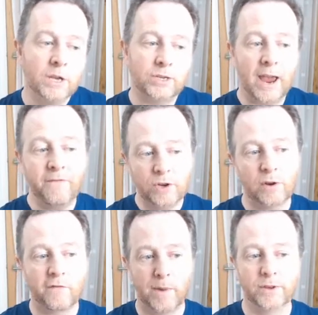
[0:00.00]
So every
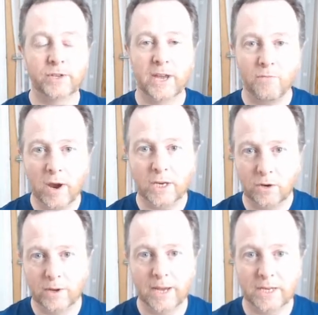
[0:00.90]
12 months they write
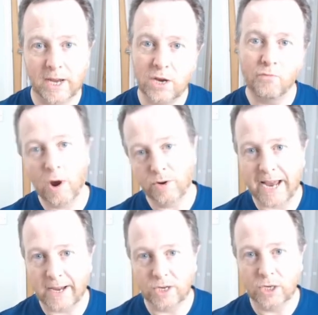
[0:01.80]
to you and they say your road
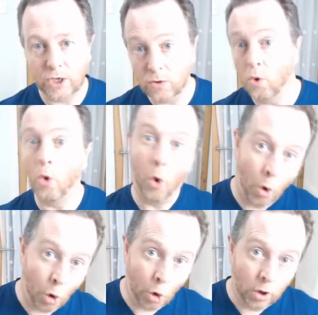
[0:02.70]
tax is due,
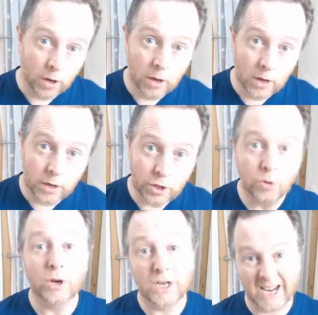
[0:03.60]
or
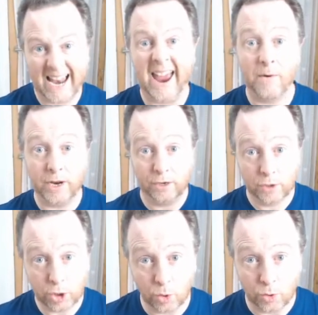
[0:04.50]
you can declare it
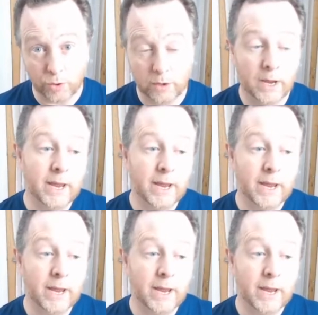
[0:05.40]
SORN.